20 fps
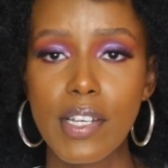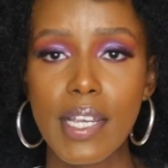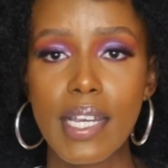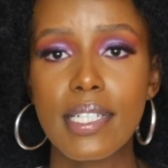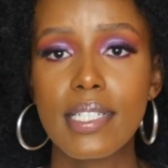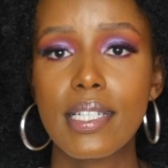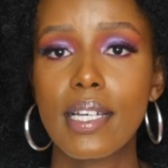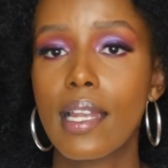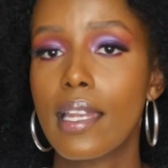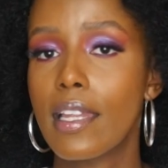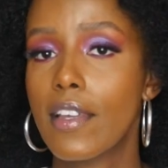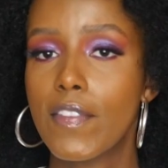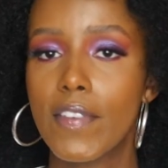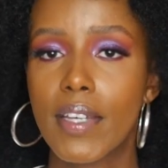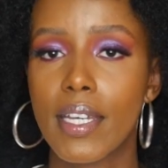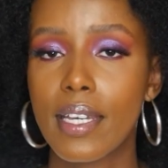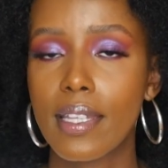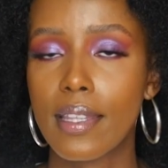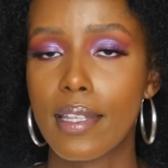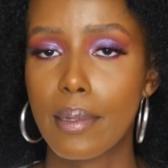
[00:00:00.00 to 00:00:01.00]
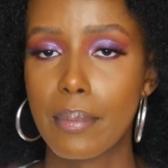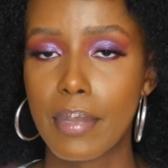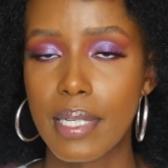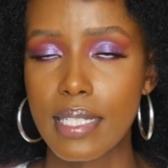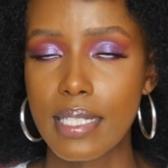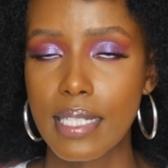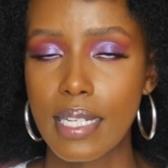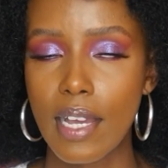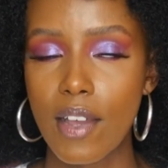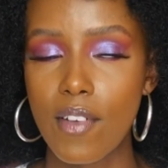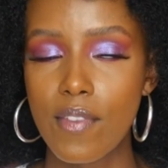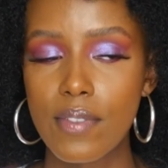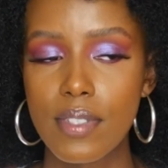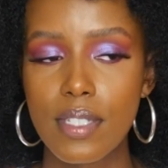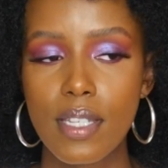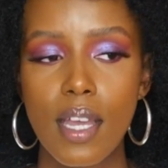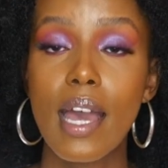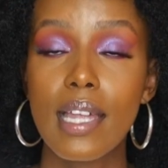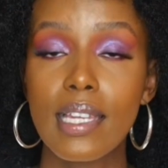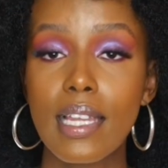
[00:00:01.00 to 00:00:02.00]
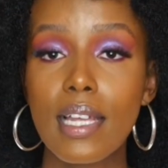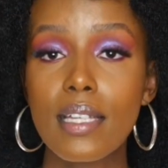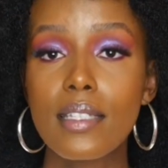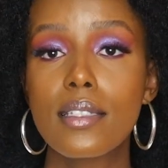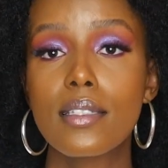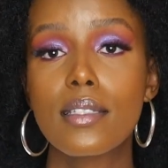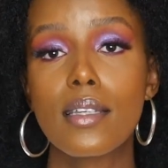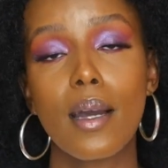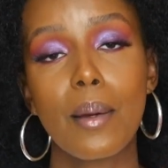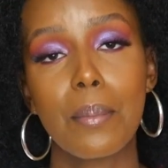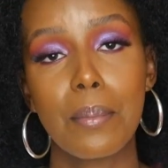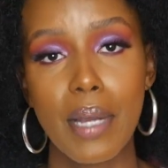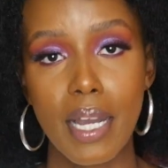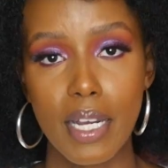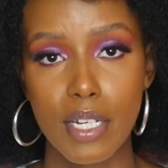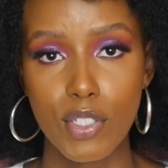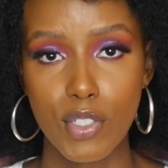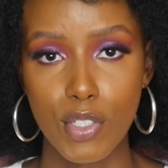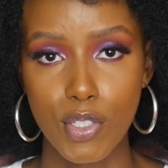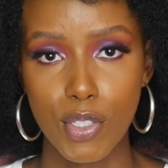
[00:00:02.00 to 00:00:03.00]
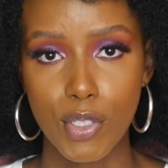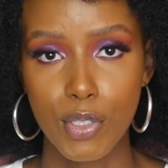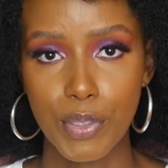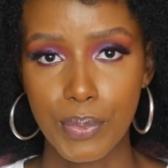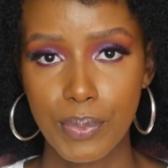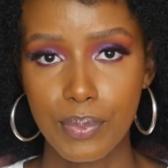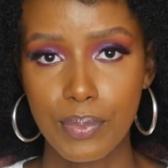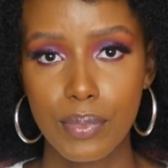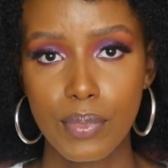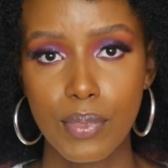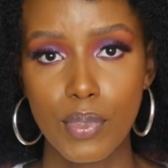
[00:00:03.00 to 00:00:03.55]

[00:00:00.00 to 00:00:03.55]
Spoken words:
creator living their best lives. And let's come back to you.